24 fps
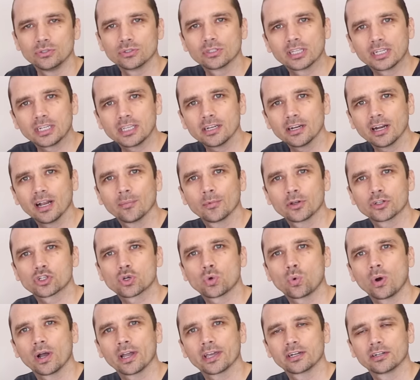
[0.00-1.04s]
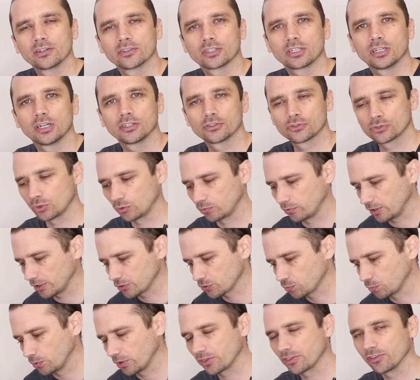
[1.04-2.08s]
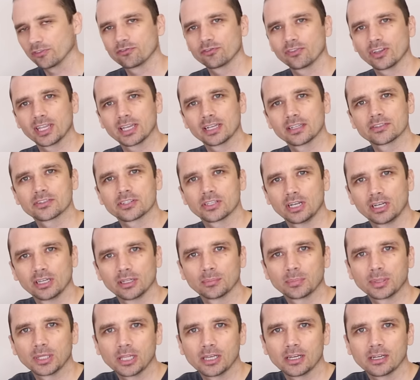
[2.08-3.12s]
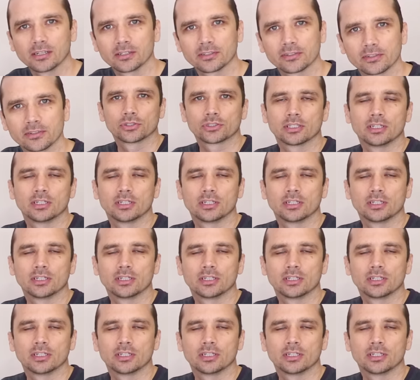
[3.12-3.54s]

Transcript: You can hear how much quieter the console runs with the fans unplugged.